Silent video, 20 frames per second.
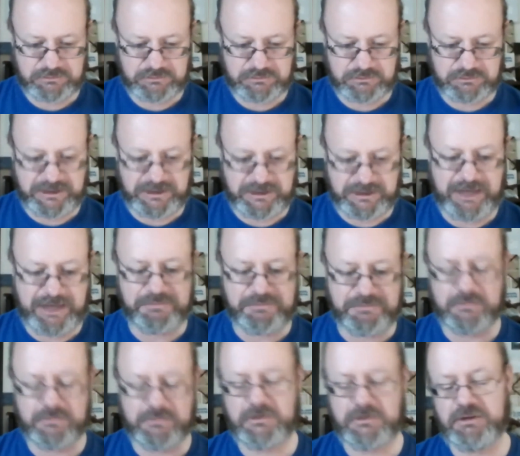Kim,
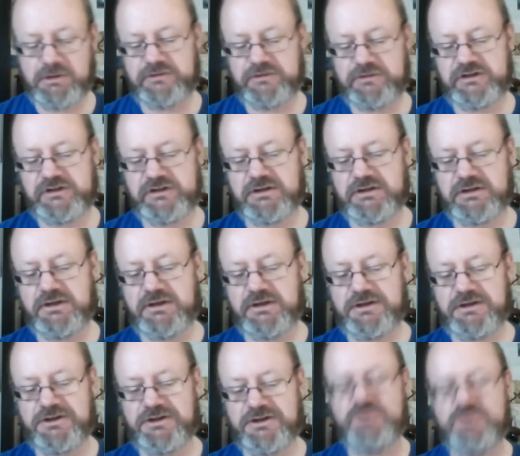
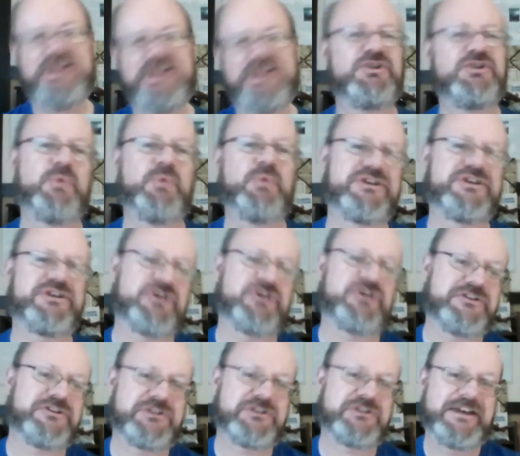you mentioned
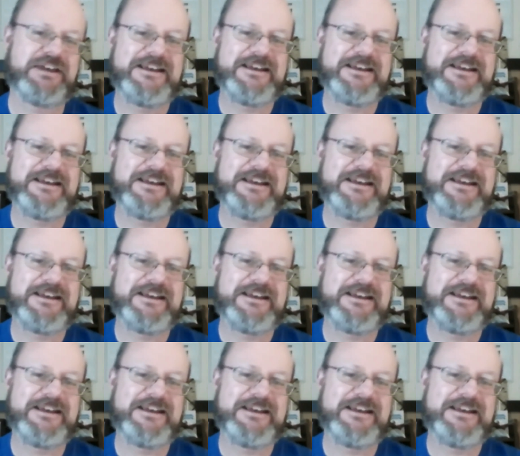wizards.